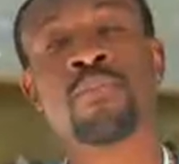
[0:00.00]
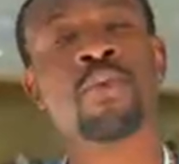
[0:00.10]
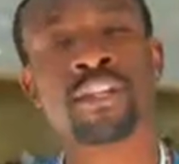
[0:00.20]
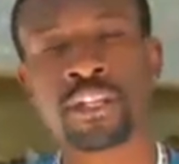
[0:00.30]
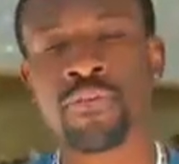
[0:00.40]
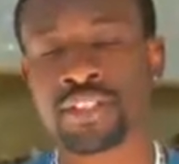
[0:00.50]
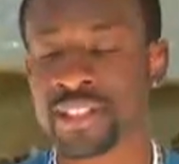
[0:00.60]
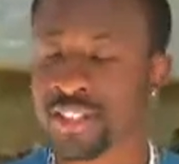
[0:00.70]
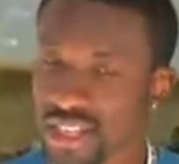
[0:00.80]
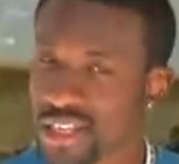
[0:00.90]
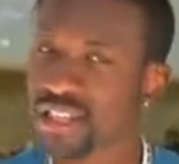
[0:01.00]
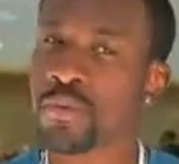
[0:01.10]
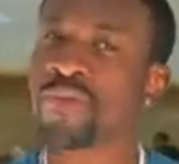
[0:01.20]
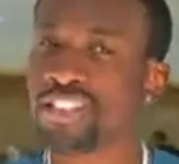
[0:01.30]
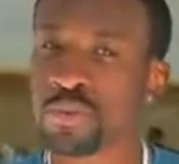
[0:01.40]
more differences.
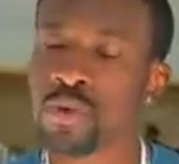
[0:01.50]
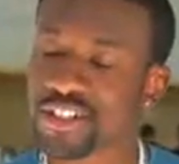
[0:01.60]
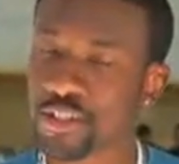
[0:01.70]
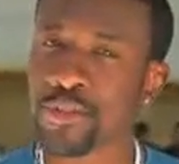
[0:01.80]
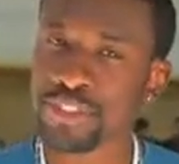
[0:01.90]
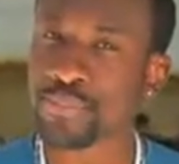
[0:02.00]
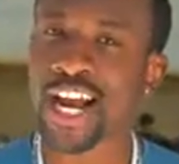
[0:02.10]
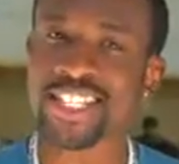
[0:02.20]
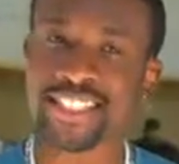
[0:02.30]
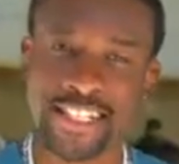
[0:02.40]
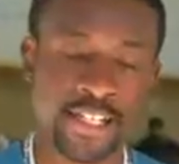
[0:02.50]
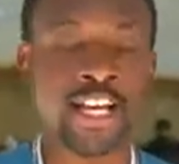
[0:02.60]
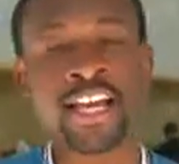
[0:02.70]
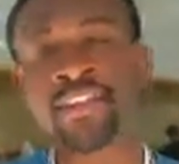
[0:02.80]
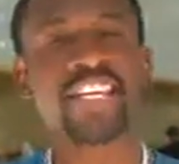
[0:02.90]
Some of us weren't too surprised here.
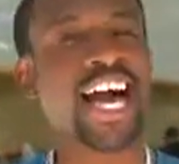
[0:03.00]
The